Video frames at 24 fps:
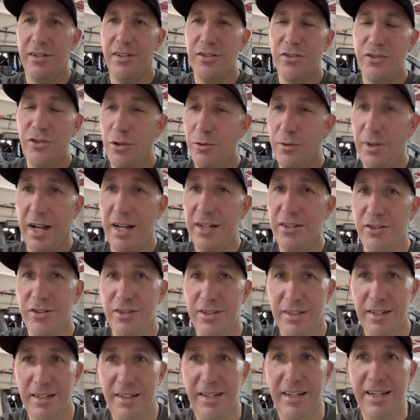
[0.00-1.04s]
There's no
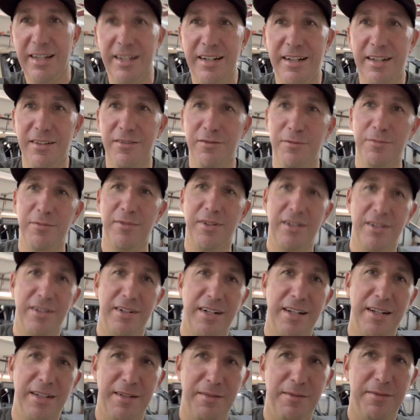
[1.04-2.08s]
nitrogen
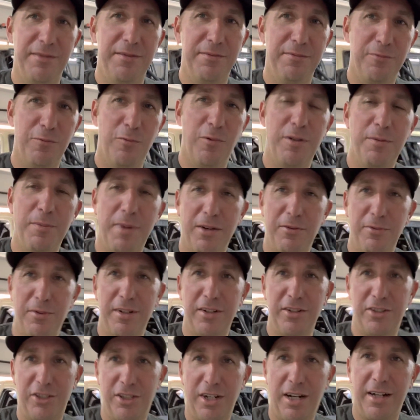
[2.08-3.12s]
in one of my
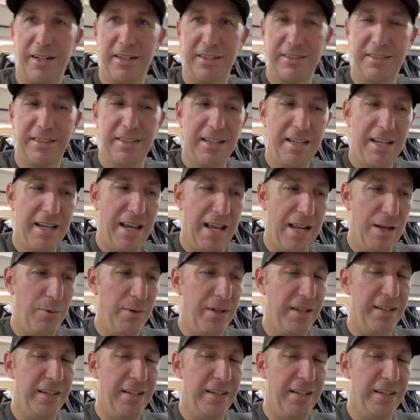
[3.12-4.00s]
rear shocks. And we had